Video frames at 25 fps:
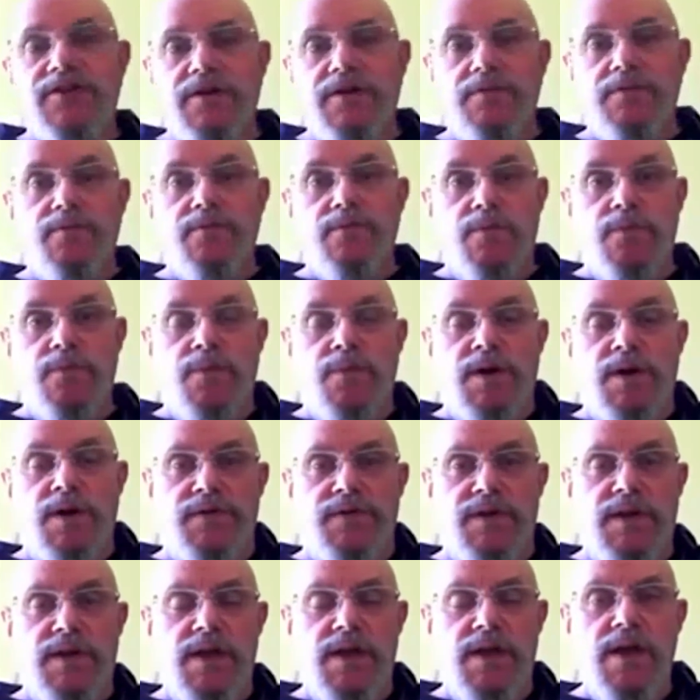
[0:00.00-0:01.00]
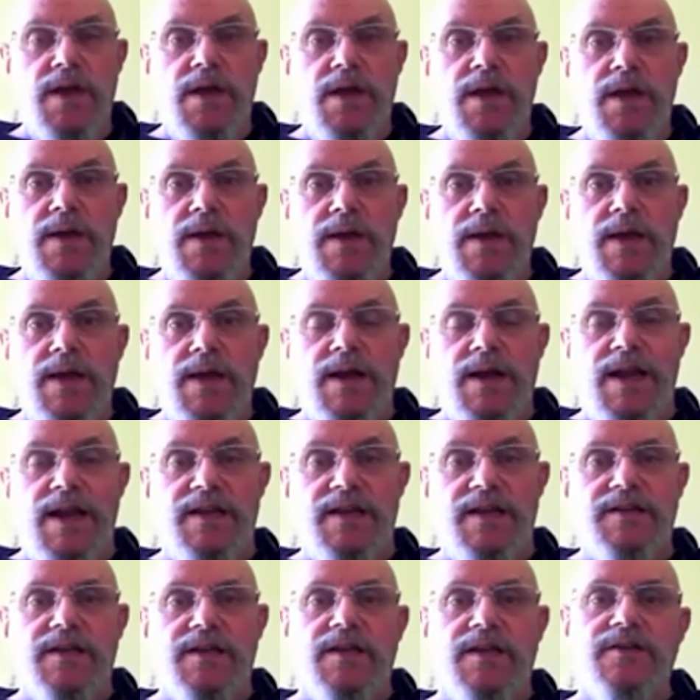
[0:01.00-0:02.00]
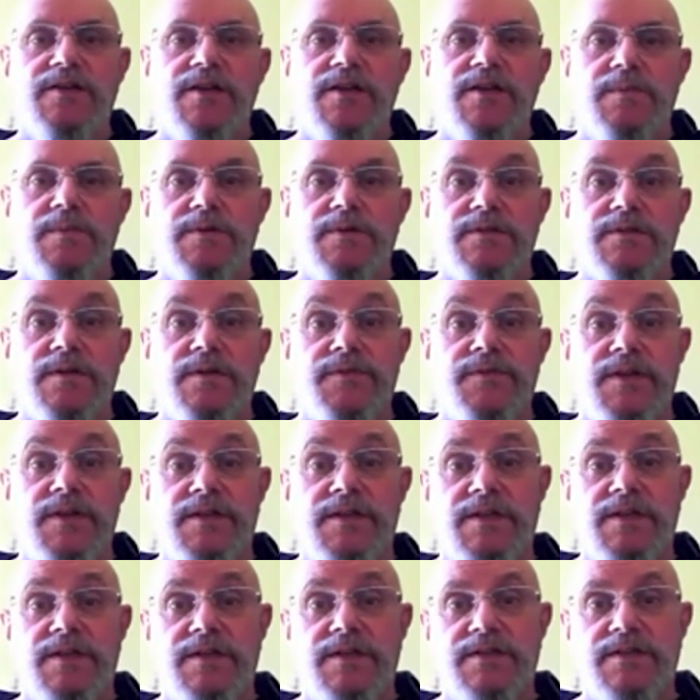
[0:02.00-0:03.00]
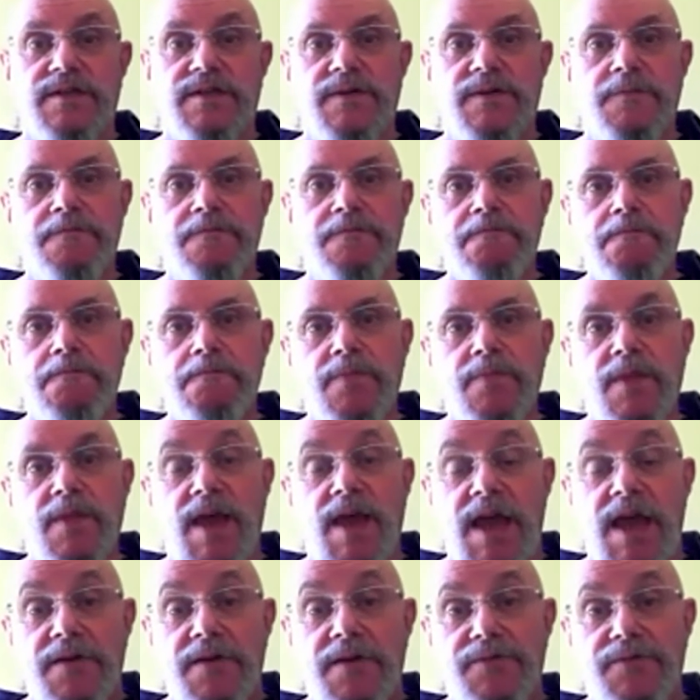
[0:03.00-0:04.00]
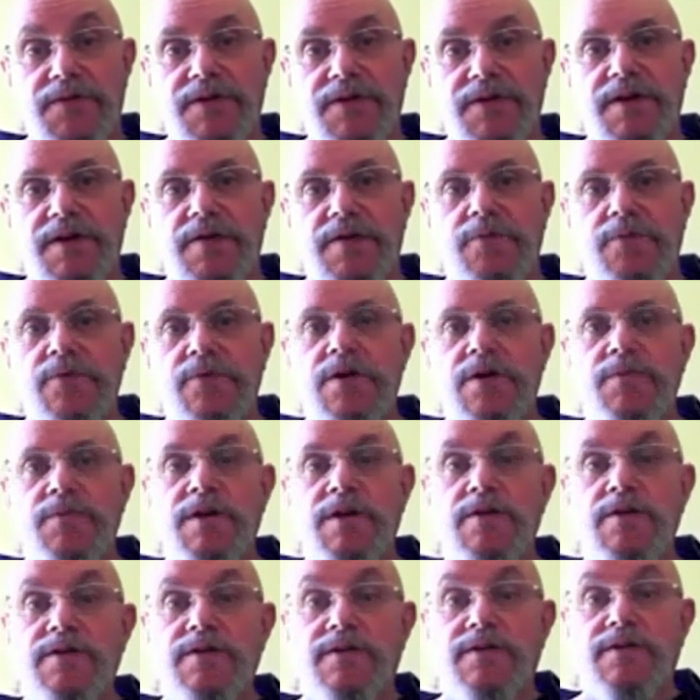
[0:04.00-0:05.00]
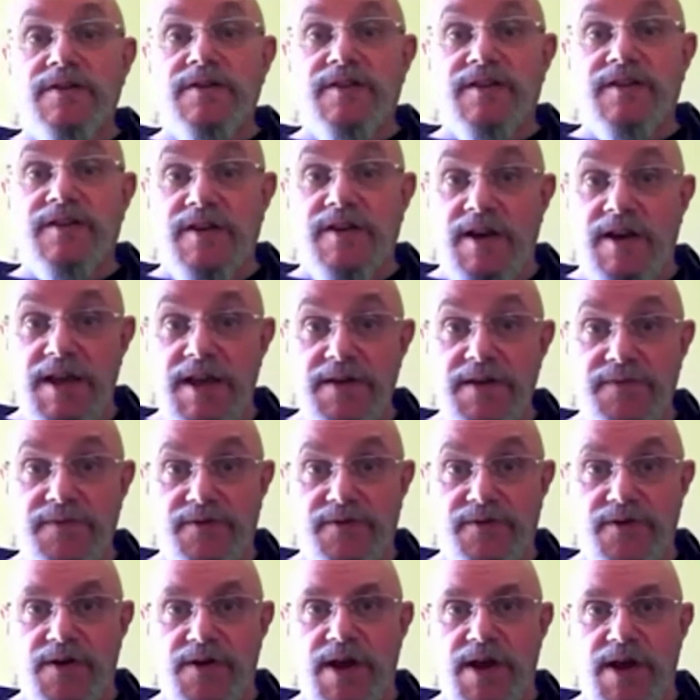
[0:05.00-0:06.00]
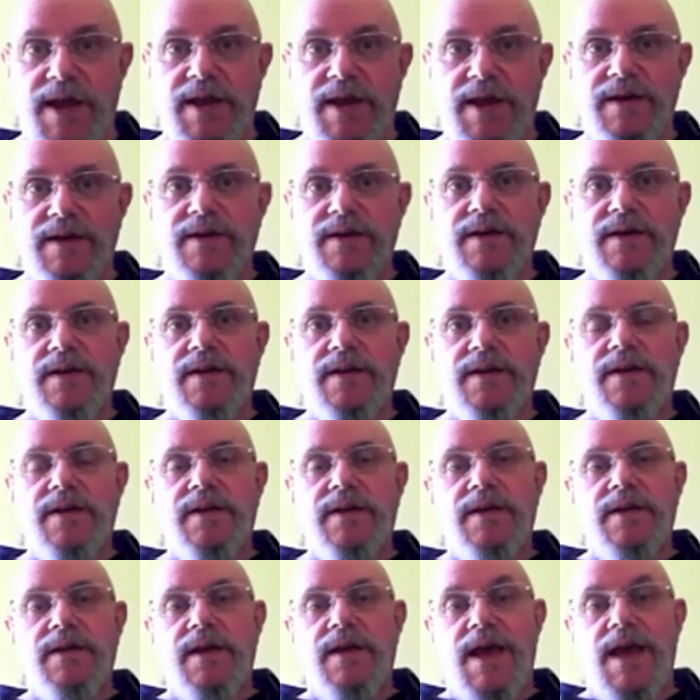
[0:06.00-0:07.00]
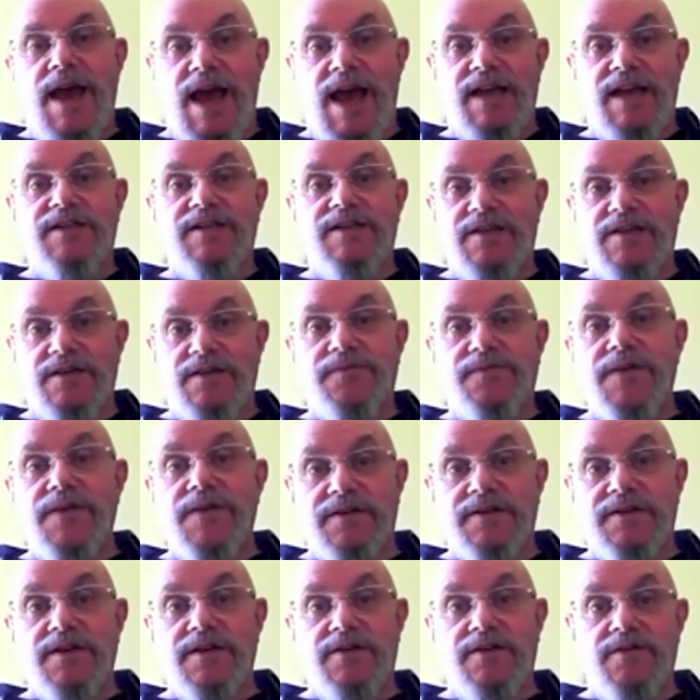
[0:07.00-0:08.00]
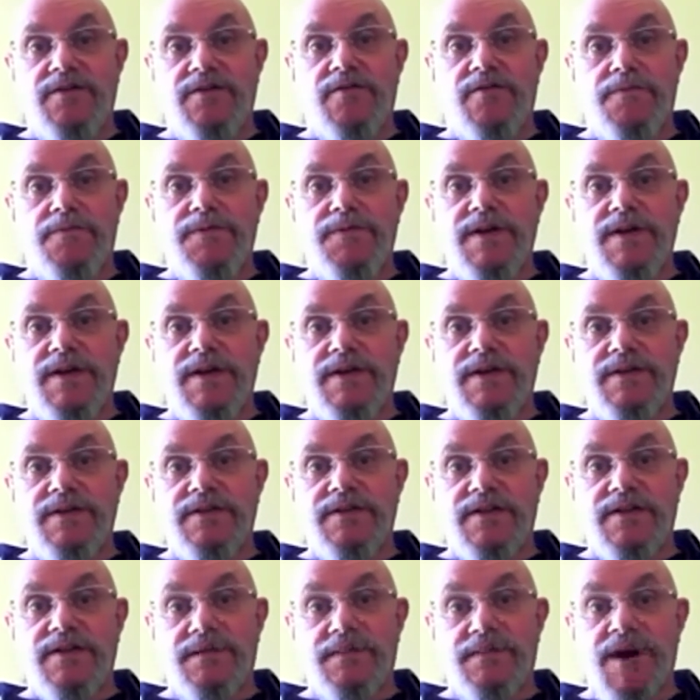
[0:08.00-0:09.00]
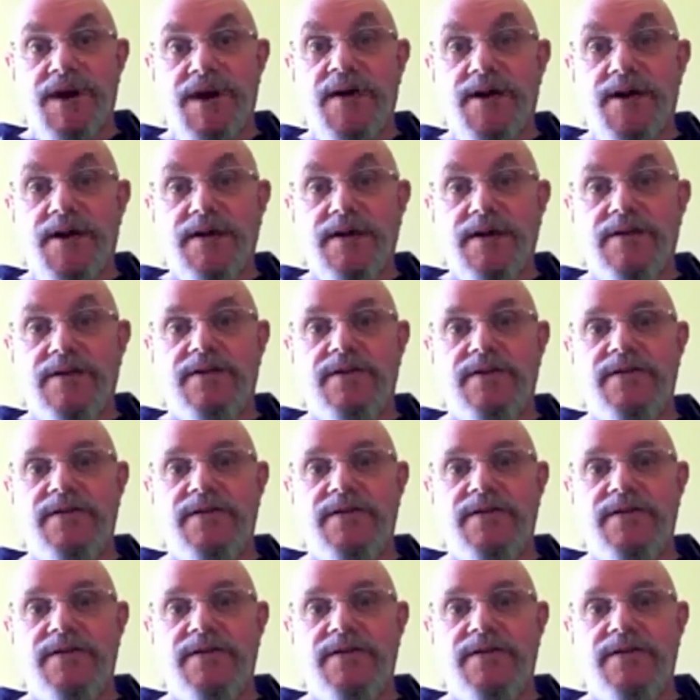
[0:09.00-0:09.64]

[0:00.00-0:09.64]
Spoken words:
And one of the classic examples of this is Africa, where we look at the slave trade as it affected Europeans and Americans.